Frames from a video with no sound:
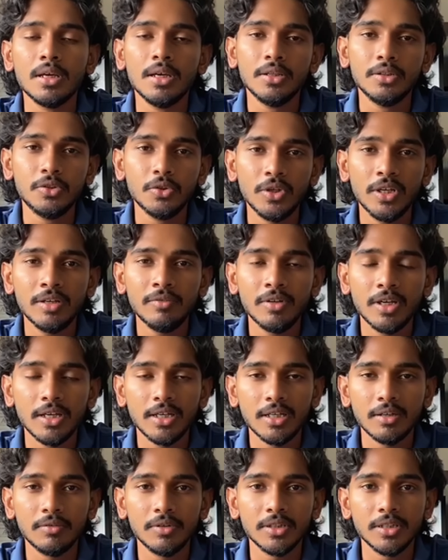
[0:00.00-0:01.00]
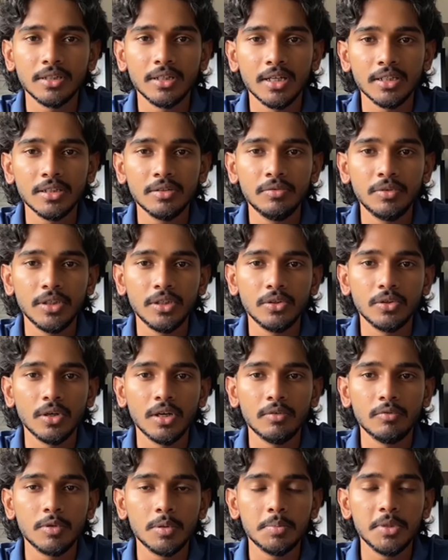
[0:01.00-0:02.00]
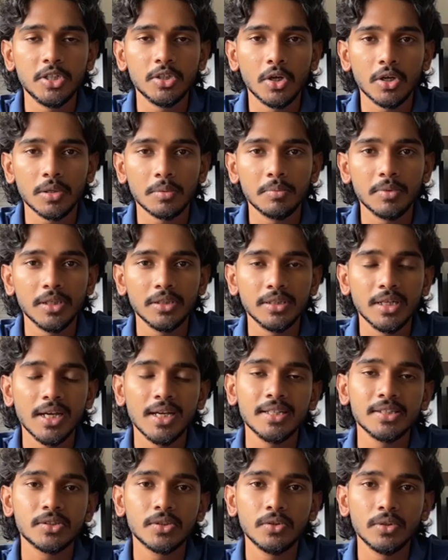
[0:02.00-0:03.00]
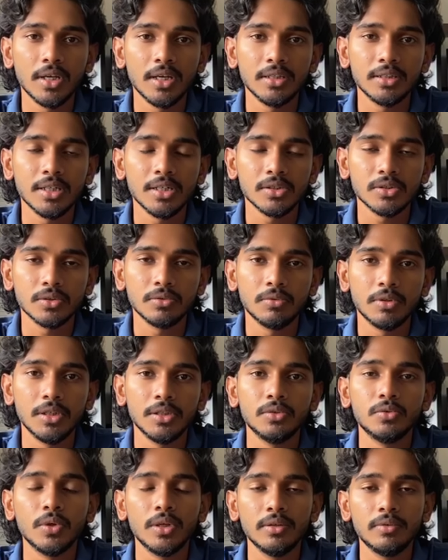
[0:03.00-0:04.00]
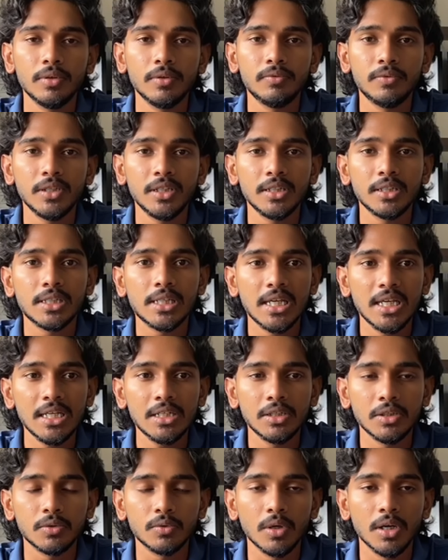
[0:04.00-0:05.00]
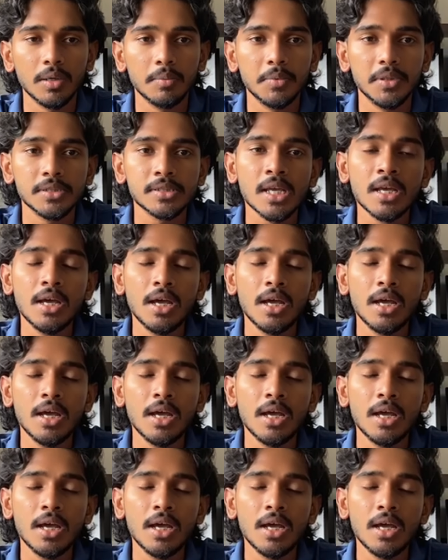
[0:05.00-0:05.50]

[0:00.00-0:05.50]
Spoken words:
Today we are here with another video and we'll be talking about the ISO 9001:2015 key requirements